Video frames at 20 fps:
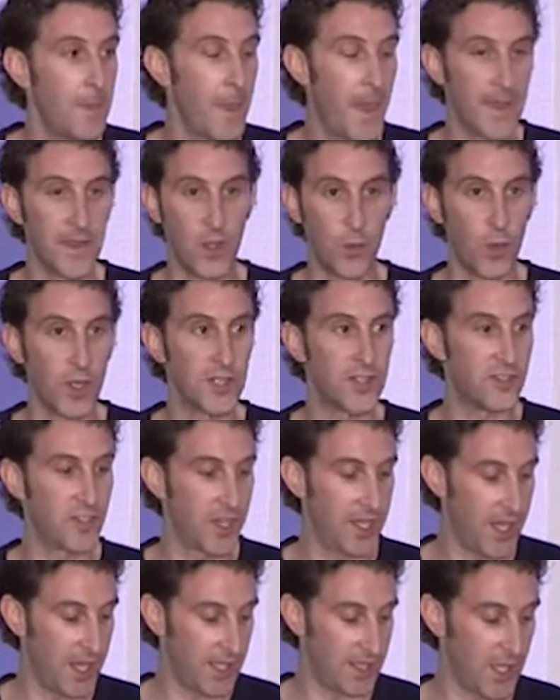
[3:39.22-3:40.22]
And they want to
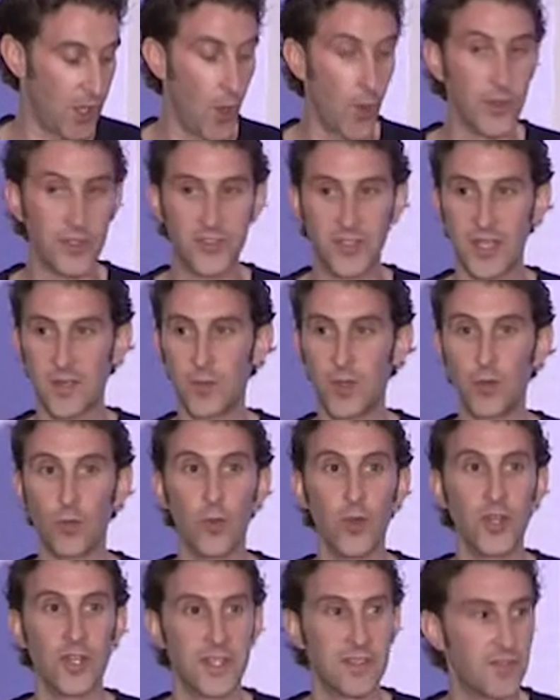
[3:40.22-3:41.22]
say, hey, they always say, we
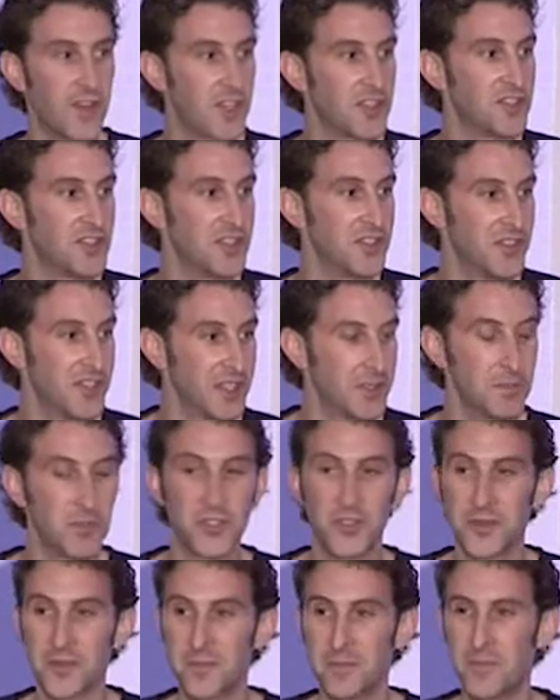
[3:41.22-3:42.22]
really invest in
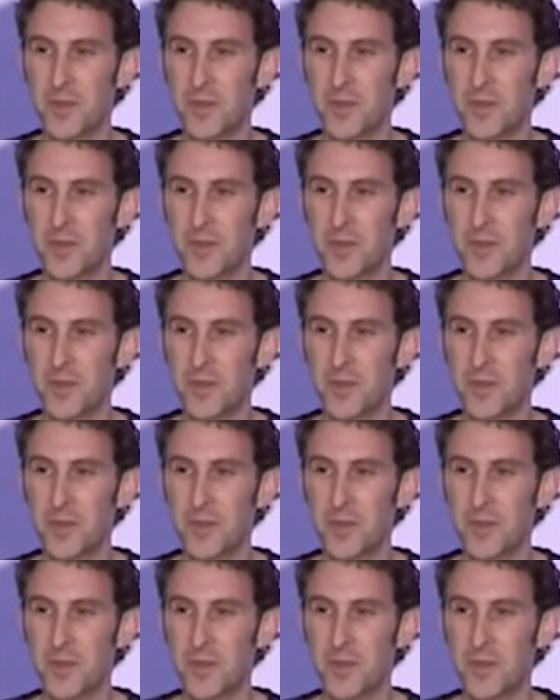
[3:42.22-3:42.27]
teams.